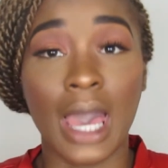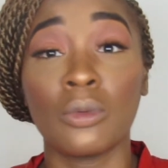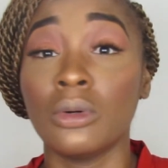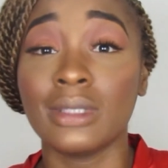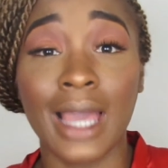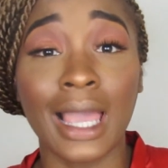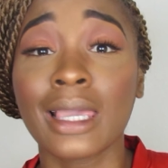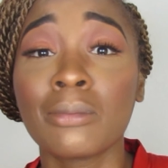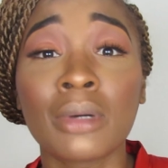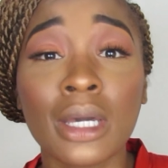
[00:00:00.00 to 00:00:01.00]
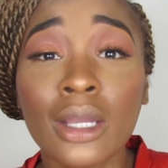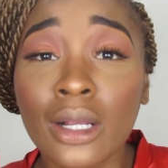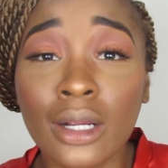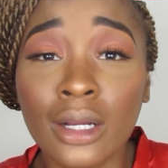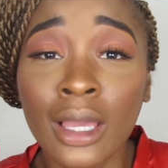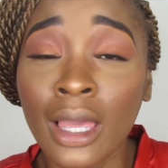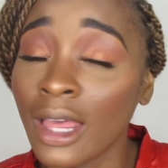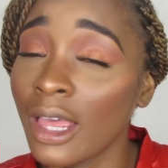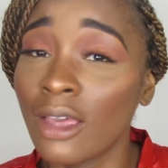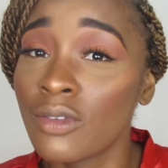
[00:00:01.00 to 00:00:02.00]
I will not get butthurt
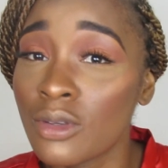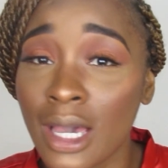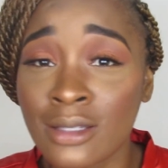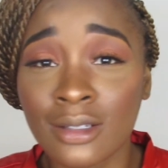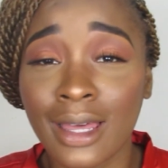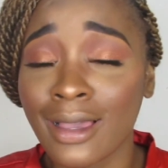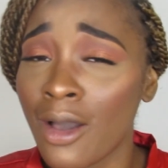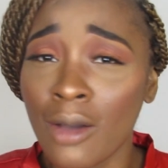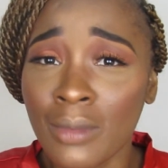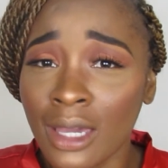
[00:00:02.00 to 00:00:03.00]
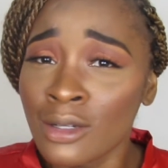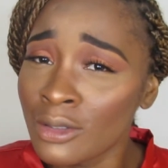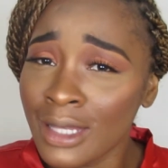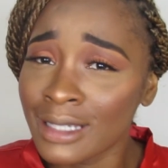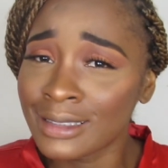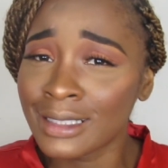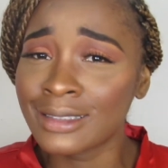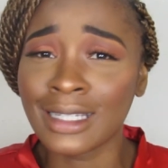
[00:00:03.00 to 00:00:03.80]
if you guys are like, oh, I'm not going to do that, sis.